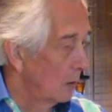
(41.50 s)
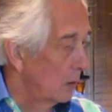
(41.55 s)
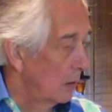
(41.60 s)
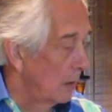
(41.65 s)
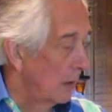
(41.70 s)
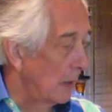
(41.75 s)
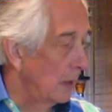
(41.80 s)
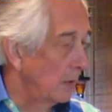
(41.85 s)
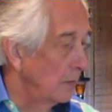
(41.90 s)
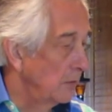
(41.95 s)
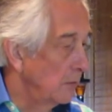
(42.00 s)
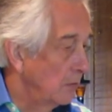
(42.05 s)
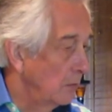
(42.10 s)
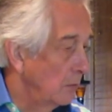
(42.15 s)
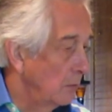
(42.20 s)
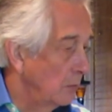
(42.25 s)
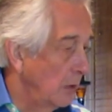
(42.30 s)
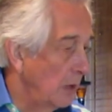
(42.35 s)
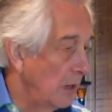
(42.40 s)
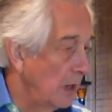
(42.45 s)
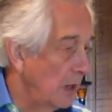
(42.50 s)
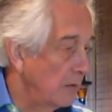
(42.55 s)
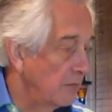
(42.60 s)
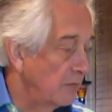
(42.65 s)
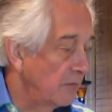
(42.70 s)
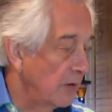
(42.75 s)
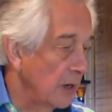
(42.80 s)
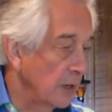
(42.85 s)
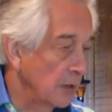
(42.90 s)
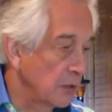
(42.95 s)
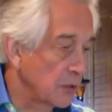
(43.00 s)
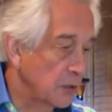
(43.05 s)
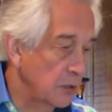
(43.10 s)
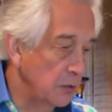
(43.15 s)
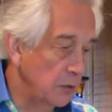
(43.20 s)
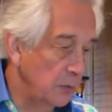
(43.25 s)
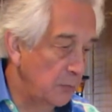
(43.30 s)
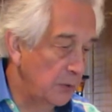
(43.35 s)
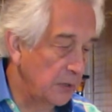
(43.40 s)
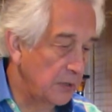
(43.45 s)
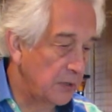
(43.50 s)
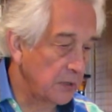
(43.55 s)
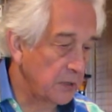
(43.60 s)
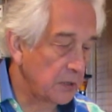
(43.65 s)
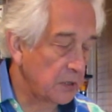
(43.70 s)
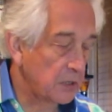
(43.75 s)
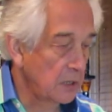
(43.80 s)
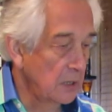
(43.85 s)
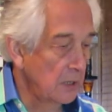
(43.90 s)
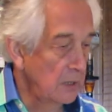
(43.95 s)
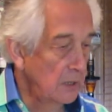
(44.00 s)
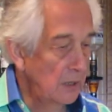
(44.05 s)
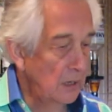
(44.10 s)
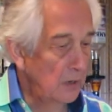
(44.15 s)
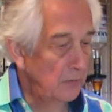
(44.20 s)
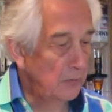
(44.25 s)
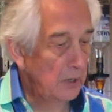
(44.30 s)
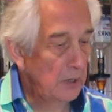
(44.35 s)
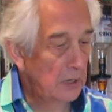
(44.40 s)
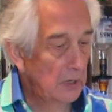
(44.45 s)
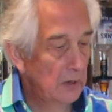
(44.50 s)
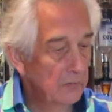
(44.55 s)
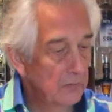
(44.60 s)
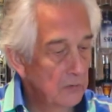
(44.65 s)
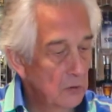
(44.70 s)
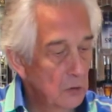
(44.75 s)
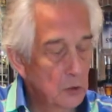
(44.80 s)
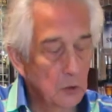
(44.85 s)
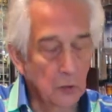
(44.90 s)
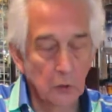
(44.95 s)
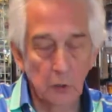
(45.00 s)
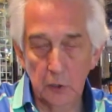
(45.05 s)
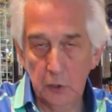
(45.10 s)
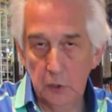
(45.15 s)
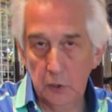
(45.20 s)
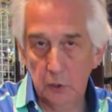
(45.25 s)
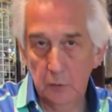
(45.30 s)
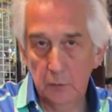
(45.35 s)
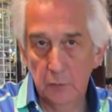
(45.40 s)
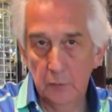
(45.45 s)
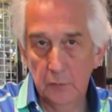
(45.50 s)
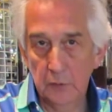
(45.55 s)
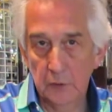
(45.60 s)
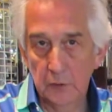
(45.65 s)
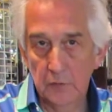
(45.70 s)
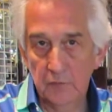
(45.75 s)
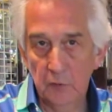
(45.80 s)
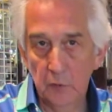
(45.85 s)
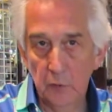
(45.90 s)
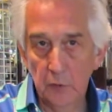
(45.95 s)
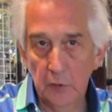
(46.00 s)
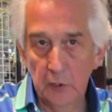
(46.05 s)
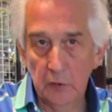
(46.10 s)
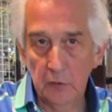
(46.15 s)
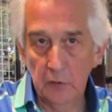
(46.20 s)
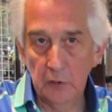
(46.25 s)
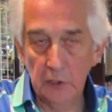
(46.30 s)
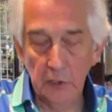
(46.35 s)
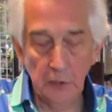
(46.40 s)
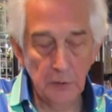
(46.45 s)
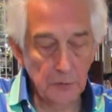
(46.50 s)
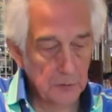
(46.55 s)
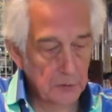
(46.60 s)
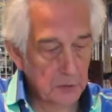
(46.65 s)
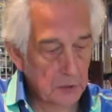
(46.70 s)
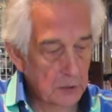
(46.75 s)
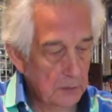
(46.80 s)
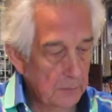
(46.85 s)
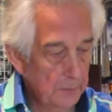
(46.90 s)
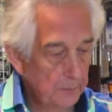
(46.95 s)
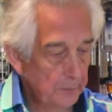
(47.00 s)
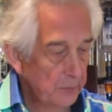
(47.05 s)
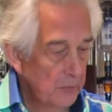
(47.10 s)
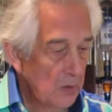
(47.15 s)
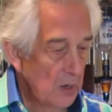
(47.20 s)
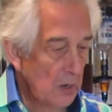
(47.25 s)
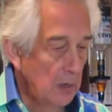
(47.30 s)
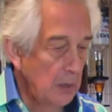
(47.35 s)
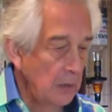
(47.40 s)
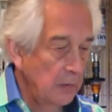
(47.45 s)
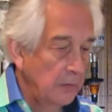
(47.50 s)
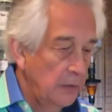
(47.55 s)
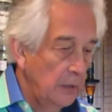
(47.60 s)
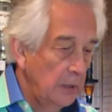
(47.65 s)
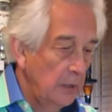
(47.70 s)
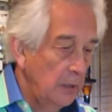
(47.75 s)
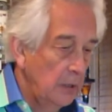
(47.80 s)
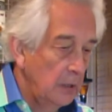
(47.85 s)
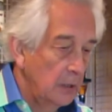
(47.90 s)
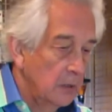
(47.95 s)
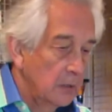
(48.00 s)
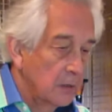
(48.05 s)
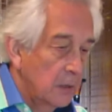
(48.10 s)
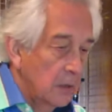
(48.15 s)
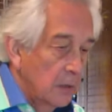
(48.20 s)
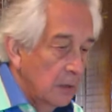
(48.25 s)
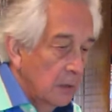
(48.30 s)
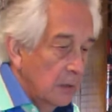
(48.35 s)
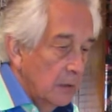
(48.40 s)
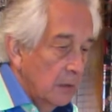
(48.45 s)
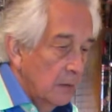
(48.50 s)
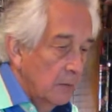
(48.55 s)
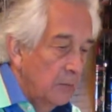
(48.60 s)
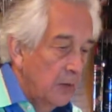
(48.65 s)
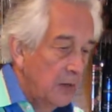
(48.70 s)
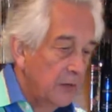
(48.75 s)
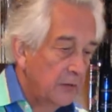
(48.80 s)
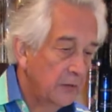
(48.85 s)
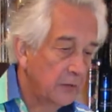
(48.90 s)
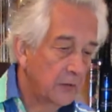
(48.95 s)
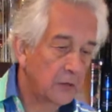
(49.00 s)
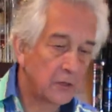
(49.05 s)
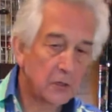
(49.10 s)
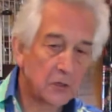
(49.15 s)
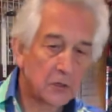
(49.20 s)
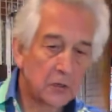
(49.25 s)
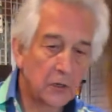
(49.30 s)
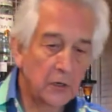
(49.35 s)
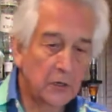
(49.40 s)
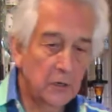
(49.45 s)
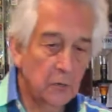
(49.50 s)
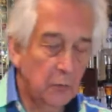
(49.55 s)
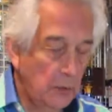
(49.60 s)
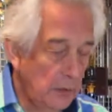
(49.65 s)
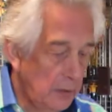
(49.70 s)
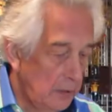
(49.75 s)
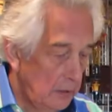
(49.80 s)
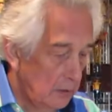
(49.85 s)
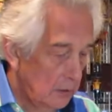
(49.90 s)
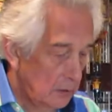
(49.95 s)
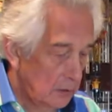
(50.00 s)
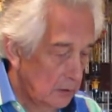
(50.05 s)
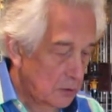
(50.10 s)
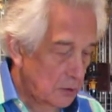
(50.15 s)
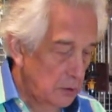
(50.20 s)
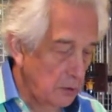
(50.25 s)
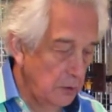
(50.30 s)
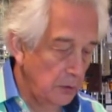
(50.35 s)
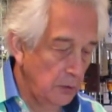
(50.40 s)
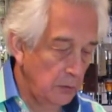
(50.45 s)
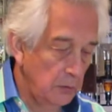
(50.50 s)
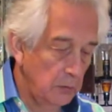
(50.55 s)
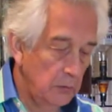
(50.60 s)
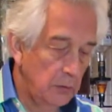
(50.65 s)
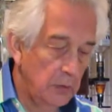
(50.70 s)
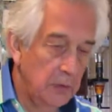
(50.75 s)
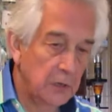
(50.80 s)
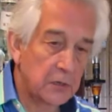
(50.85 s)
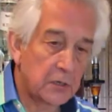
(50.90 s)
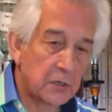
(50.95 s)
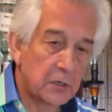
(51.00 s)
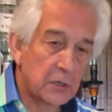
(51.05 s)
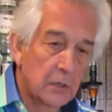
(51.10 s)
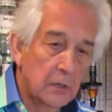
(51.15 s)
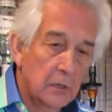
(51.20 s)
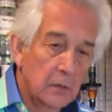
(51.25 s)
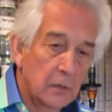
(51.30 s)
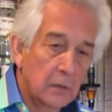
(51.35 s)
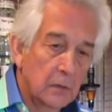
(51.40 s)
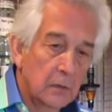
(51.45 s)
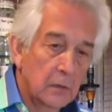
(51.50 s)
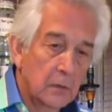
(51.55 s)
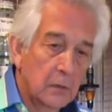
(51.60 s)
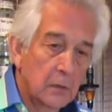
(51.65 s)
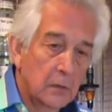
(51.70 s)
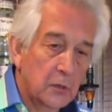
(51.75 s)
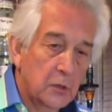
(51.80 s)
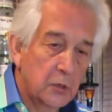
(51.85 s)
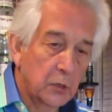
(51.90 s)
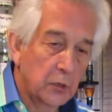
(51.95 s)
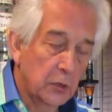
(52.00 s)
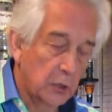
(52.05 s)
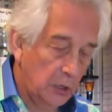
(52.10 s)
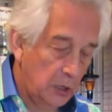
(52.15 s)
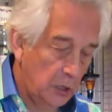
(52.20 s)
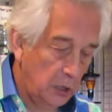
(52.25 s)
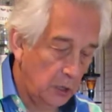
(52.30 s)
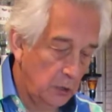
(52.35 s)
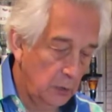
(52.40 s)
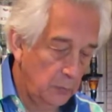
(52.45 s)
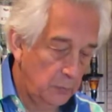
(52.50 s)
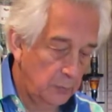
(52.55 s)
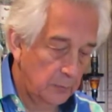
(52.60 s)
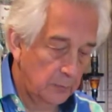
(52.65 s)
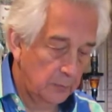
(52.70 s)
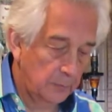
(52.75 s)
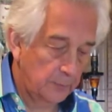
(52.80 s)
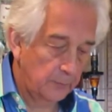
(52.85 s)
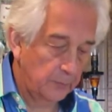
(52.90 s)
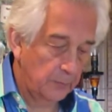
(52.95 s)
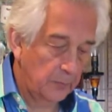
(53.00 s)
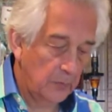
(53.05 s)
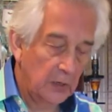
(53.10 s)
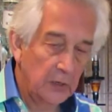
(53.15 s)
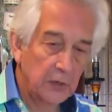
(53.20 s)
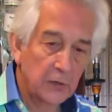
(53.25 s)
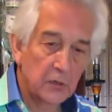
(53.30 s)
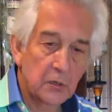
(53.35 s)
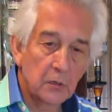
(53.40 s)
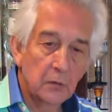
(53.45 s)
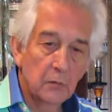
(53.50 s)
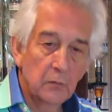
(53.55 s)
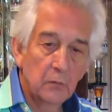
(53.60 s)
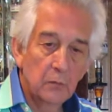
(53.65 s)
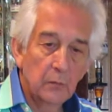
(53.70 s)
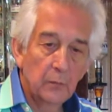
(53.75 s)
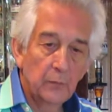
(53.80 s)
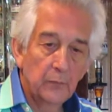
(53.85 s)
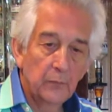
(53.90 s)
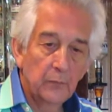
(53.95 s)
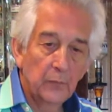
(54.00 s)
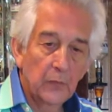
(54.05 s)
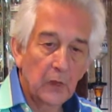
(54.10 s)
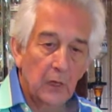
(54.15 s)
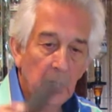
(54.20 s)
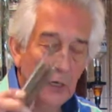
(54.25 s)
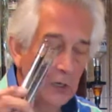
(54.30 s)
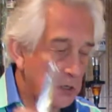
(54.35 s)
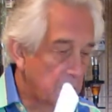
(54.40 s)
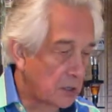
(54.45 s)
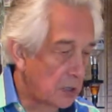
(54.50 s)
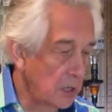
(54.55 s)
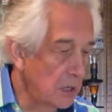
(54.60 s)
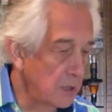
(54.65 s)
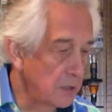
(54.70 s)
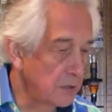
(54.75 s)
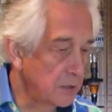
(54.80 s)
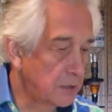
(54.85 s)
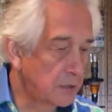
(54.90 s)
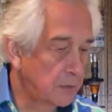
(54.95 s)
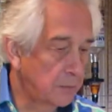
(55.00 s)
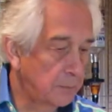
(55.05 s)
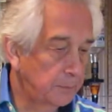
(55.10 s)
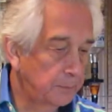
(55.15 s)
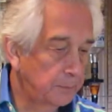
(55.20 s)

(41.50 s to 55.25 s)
and we have Angostura bitters, and we have sugar cube. There's four ingredients. The method straight away I'll show you is a sugar cube into each glass,